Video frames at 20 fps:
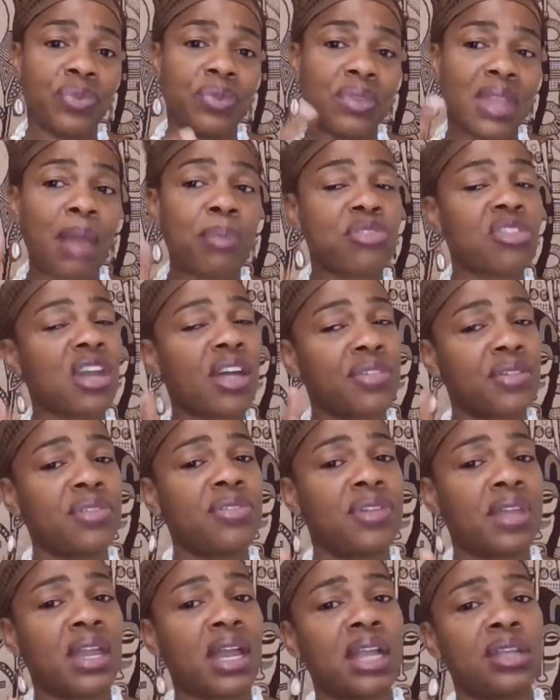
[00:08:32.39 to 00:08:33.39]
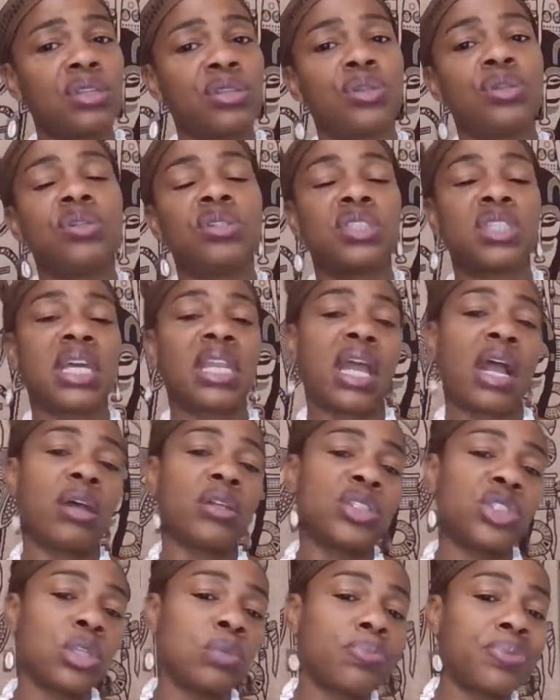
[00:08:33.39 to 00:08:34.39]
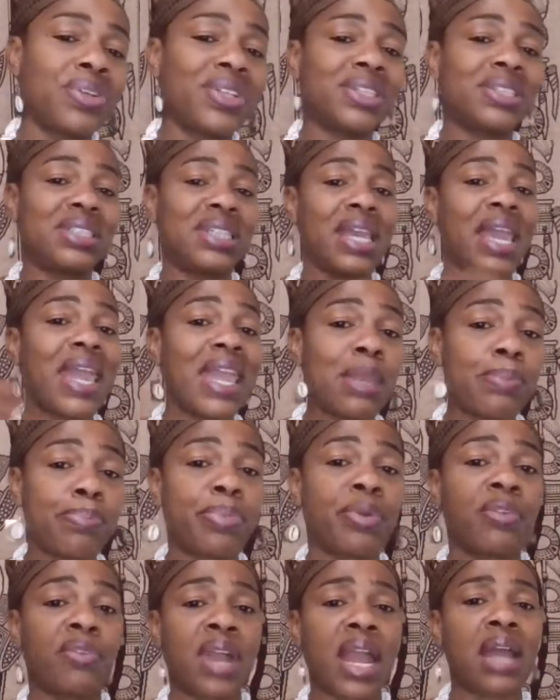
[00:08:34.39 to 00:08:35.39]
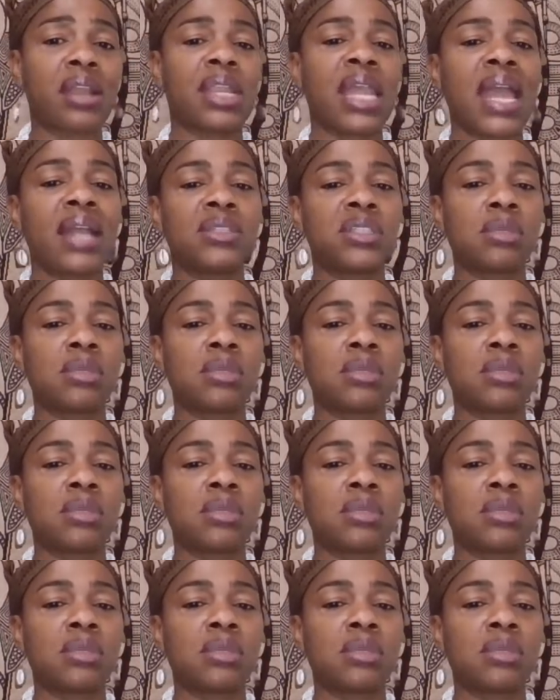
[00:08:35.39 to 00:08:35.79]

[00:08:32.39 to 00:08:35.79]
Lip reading: That was the other thing I used. And I also put tape around that